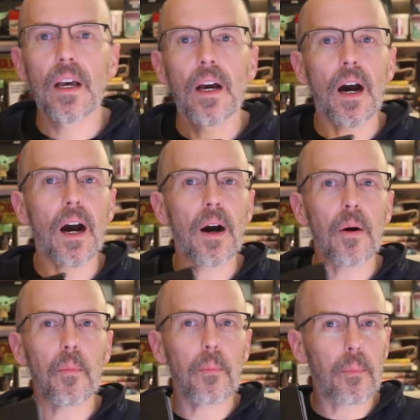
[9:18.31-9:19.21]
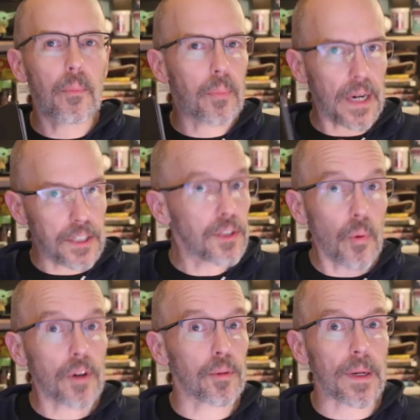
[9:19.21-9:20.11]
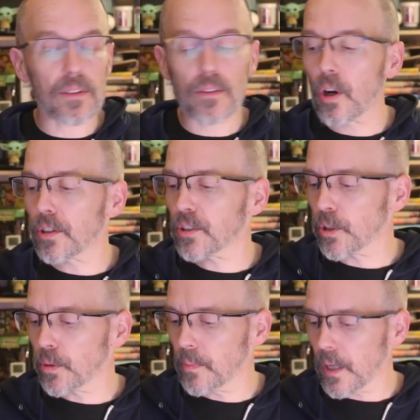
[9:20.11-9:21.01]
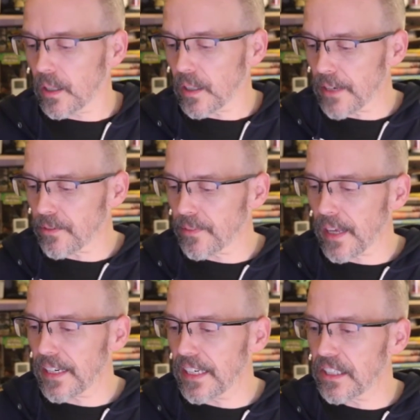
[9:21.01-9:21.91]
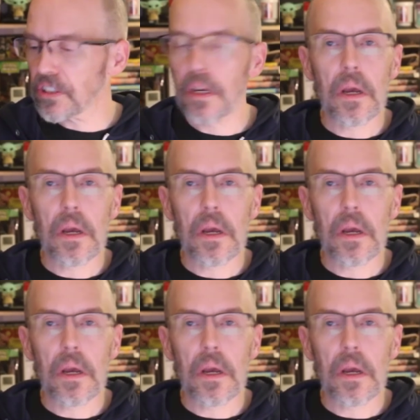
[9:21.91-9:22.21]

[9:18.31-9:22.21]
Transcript: but I do wonder about the long-term life of that hinge.